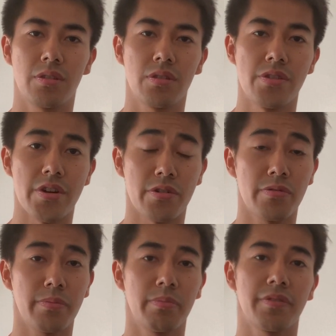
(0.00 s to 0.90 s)

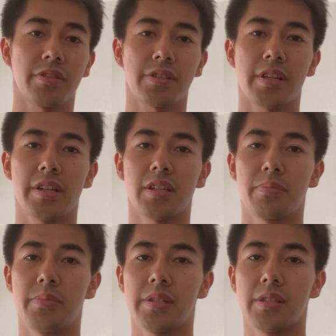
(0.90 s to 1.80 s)
know before starting a
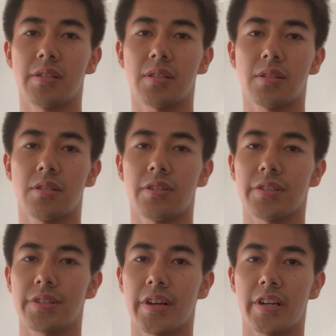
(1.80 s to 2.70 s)
business or
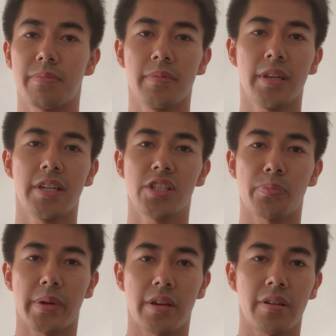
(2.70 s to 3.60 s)
startup in
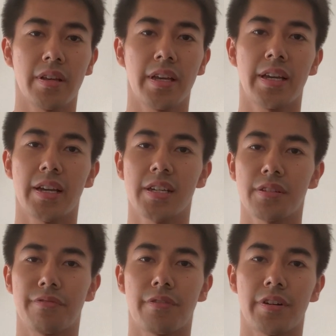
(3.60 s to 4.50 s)
Japan as a
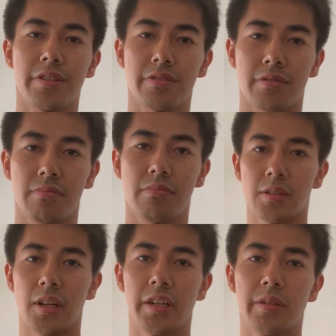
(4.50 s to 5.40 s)
foreigner.
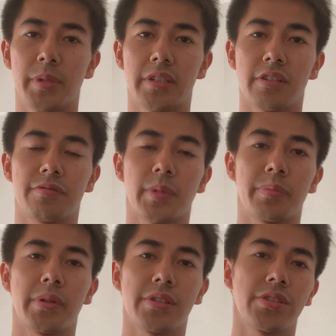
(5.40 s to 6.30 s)
A little bit of my
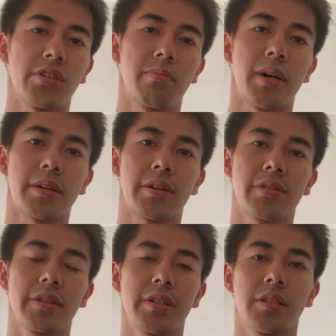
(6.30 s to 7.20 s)
personal
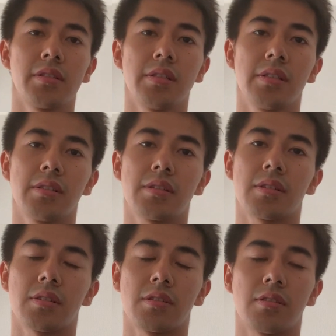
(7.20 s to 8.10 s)
background here.
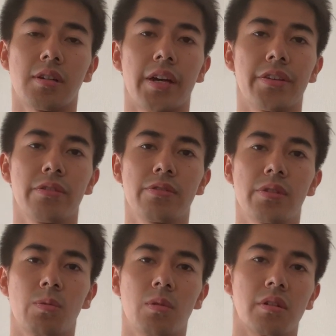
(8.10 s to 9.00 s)
So I used
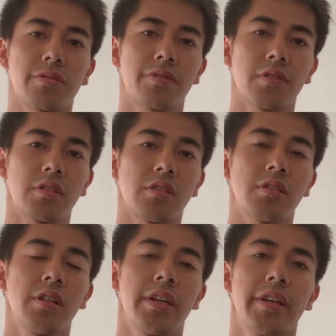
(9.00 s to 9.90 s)
to work for
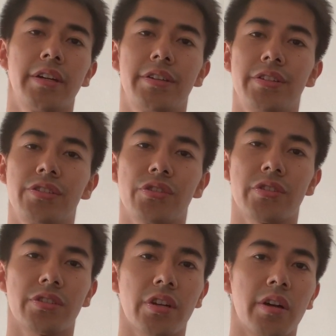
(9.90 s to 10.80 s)
an
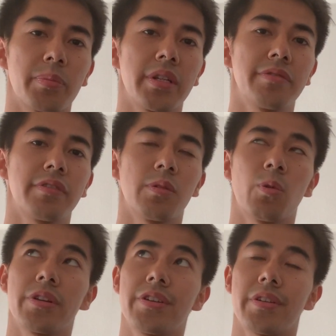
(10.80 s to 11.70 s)
insurance company for
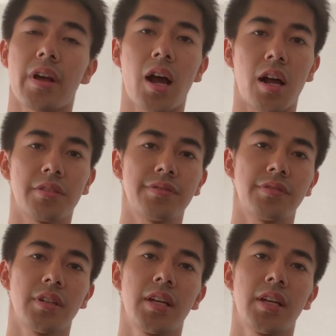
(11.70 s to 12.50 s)
1 year and a half